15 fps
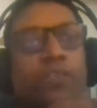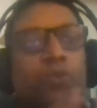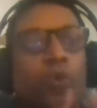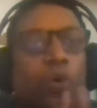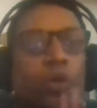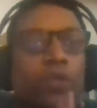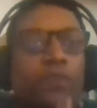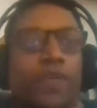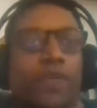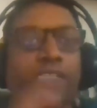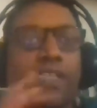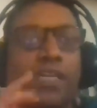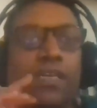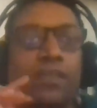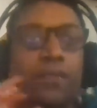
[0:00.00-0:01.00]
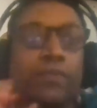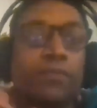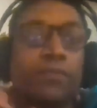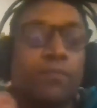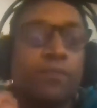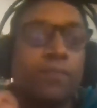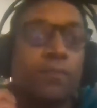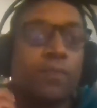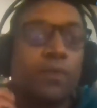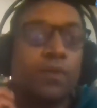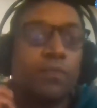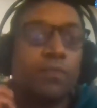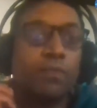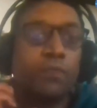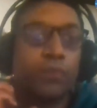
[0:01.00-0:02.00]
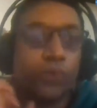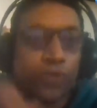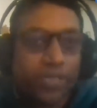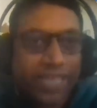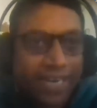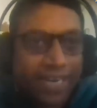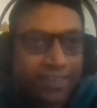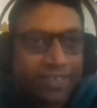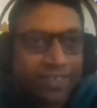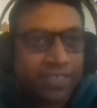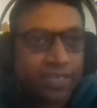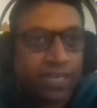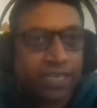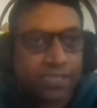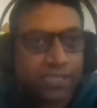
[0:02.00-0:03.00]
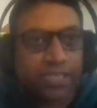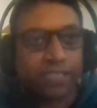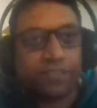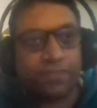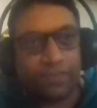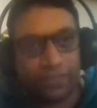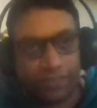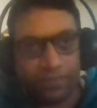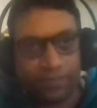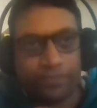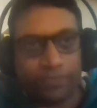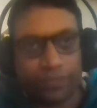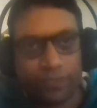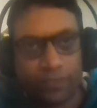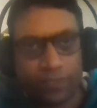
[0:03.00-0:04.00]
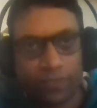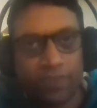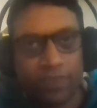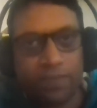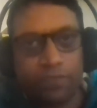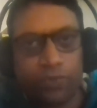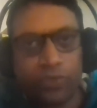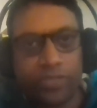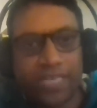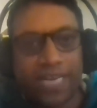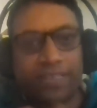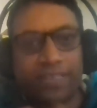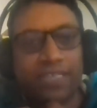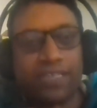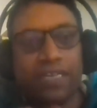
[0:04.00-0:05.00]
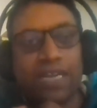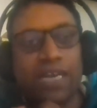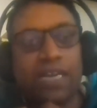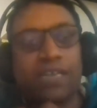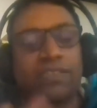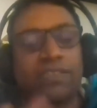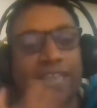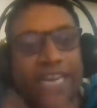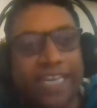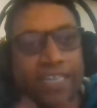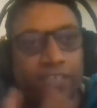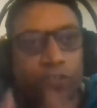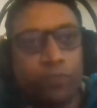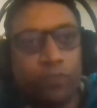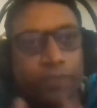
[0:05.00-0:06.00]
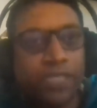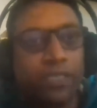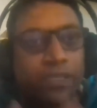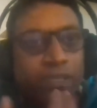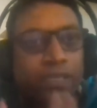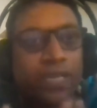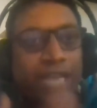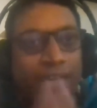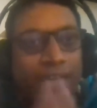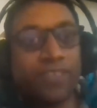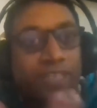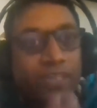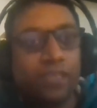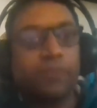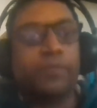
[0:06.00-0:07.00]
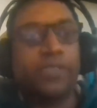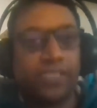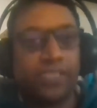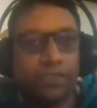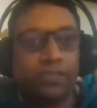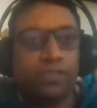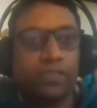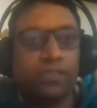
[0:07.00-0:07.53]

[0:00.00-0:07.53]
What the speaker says: that all of us are protecting ourselves. We are protecting our right to be having liberty,